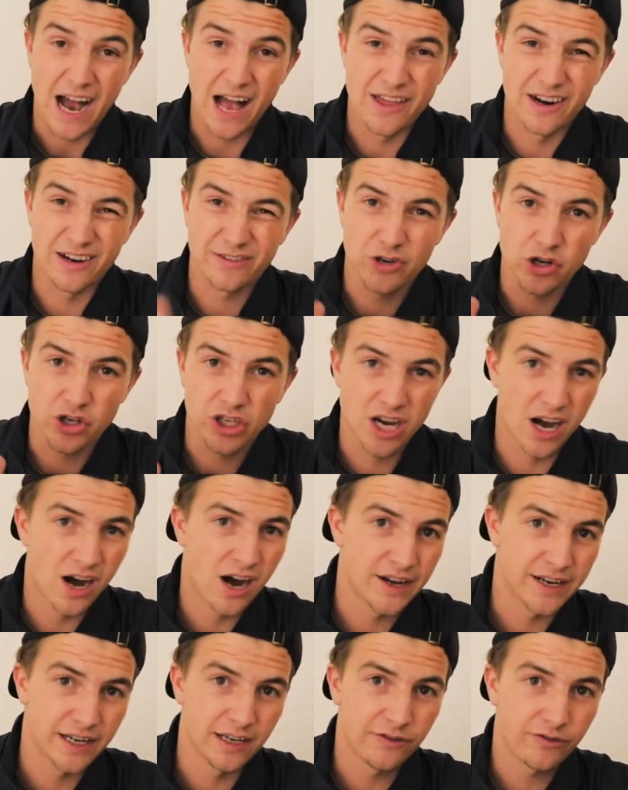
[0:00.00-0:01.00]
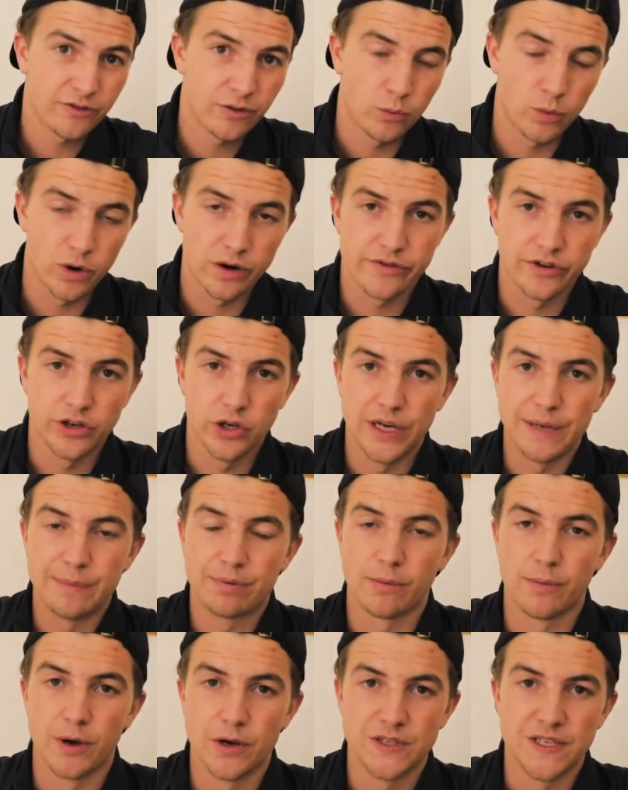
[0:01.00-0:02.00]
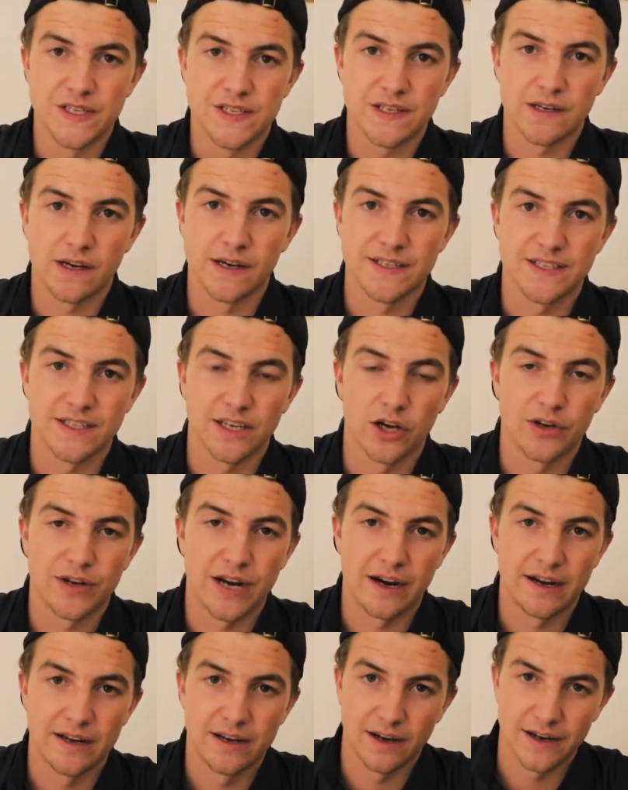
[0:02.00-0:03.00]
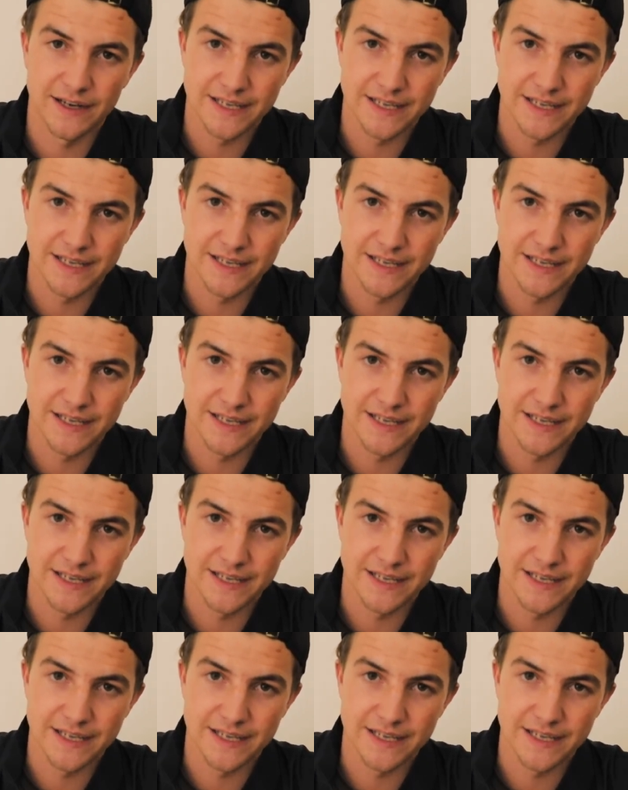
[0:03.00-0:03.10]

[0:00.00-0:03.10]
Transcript: And then I've got Cardiff, one of the newly promoted sides to go down in